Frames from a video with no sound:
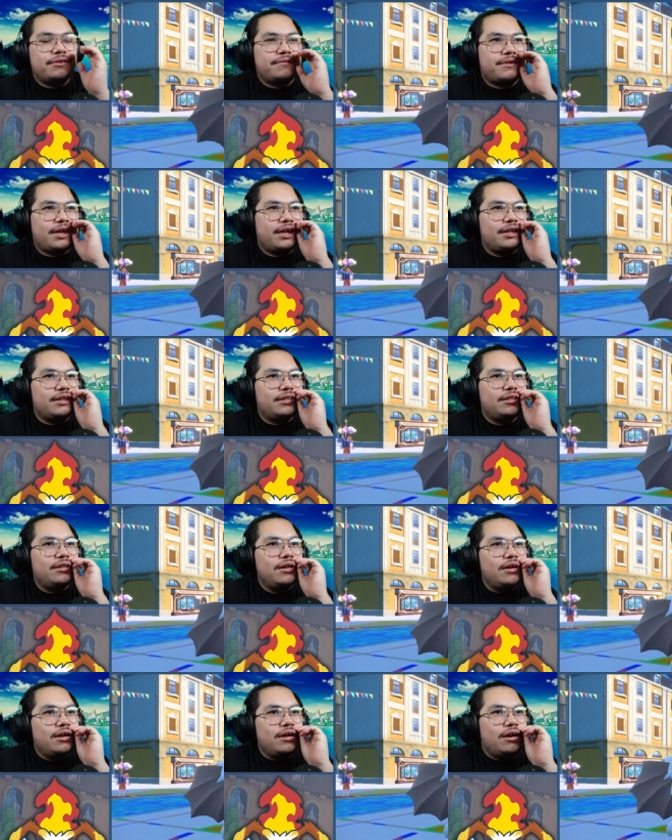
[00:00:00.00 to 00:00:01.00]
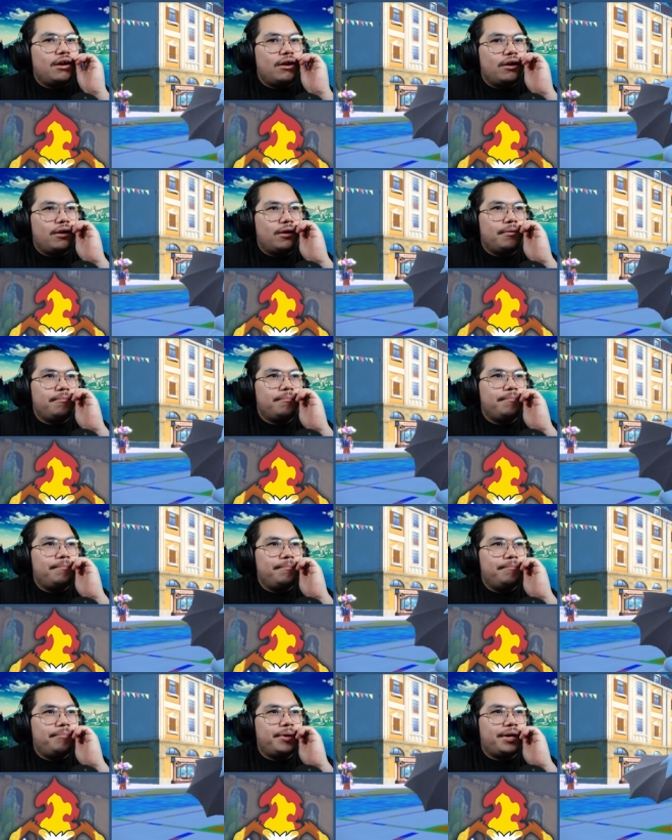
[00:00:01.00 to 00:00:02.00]
have stayed in. Um,
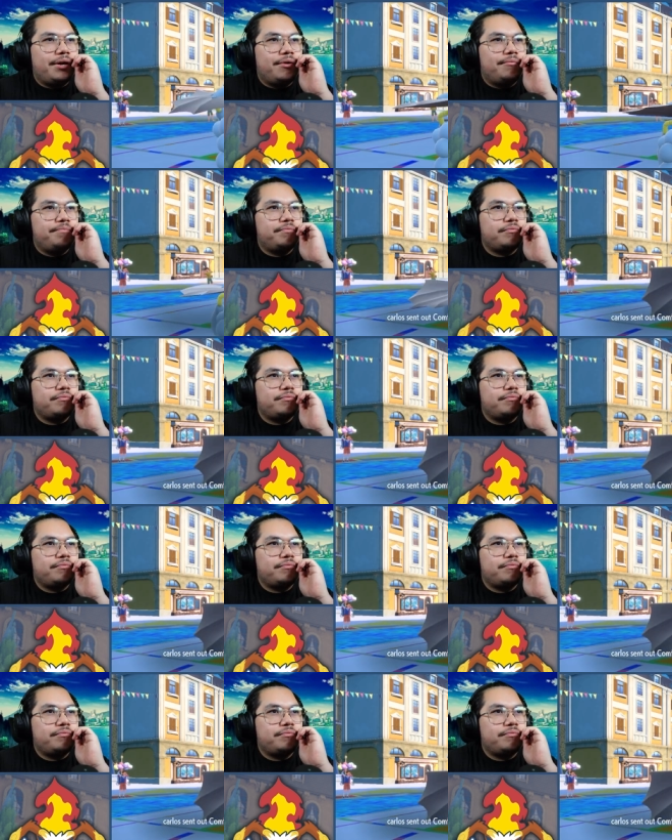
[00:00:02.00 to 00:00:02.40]
but